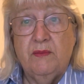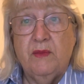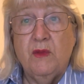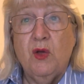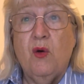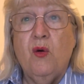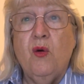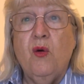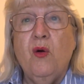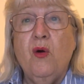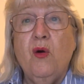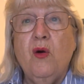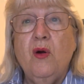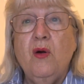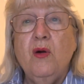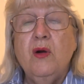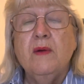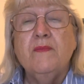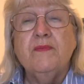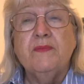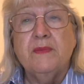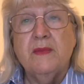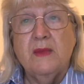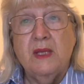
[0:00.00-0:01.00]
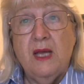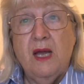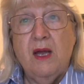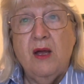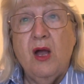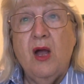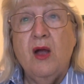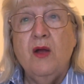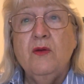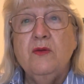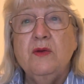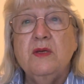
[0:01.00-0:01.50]
or
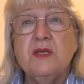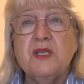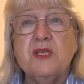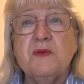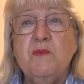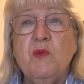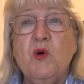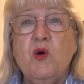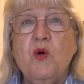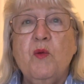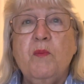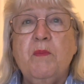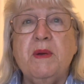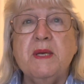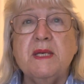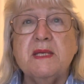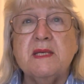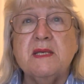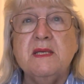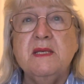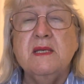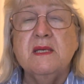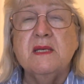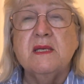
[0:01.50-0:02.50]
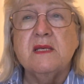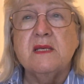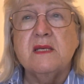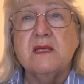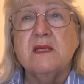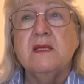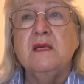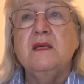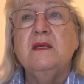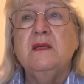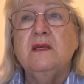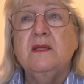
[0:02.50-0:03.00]
own a small
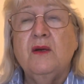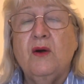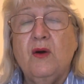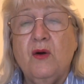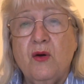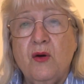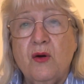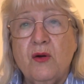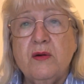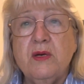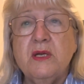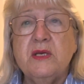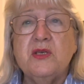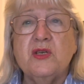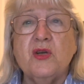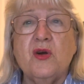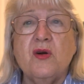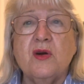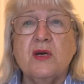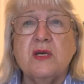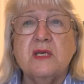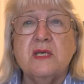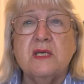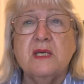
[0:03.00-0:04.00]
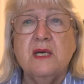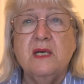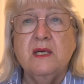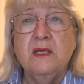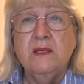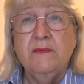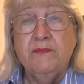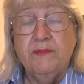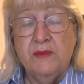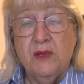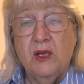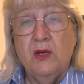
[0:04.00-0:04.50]
business, or a doctor,
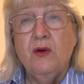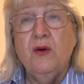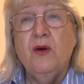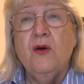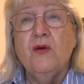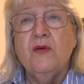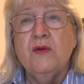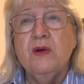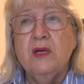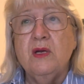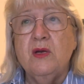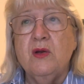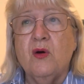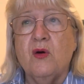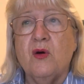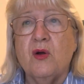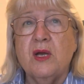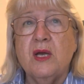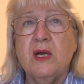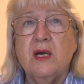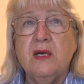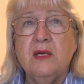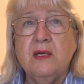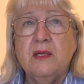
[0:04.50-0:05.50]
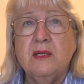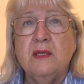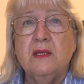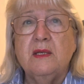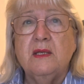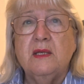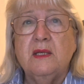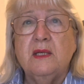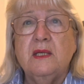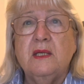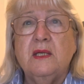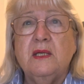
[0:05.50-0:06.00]
or a lawyer,
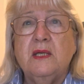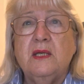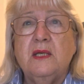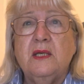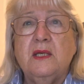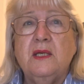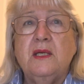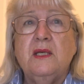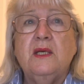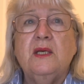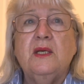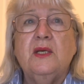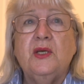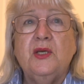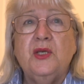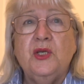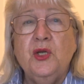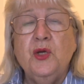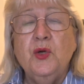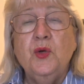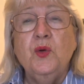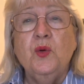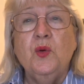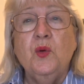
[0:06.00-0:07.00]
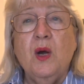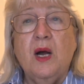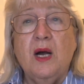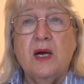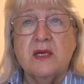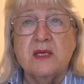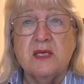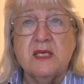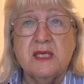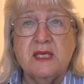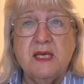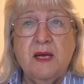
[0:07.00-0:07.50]
you
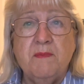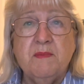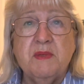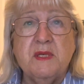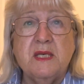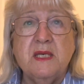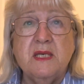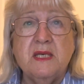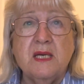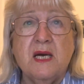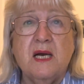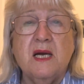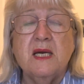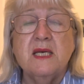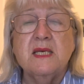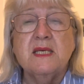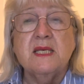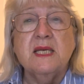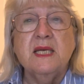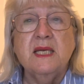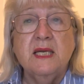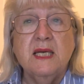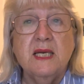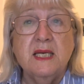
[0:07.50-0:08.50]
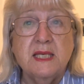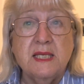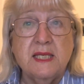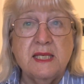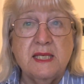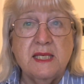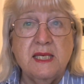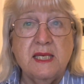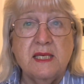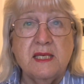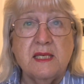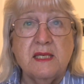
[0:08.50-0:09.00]
are subsidising a
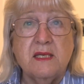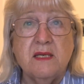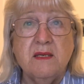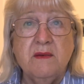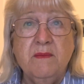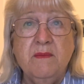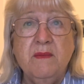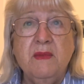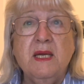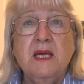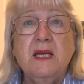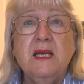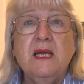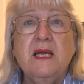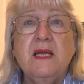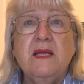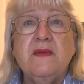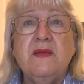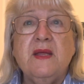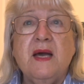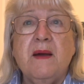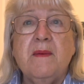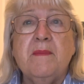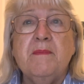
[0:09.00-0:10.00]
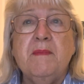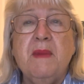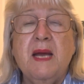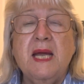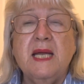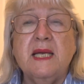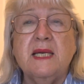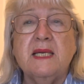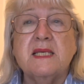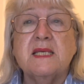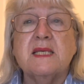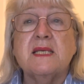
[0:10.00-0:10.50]
system that
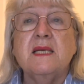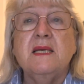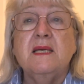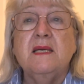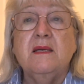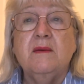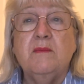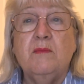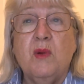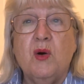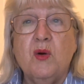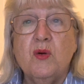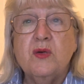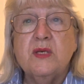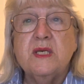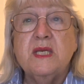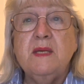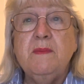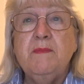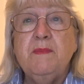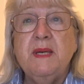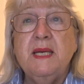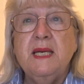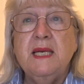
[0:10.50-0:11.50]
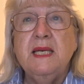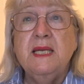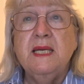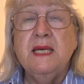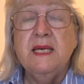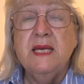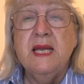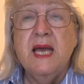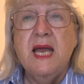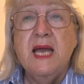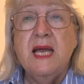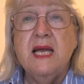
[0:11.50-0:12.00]
makes
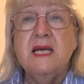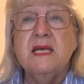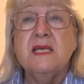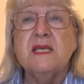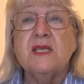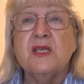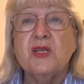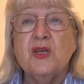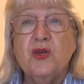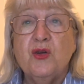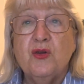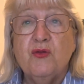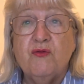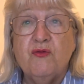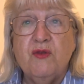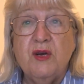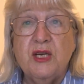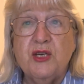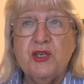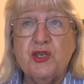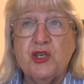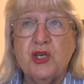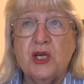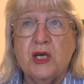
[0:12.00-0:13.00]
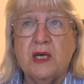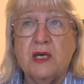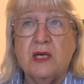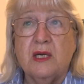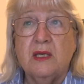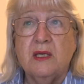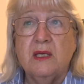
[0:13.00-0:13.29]
multi-billionaires richer,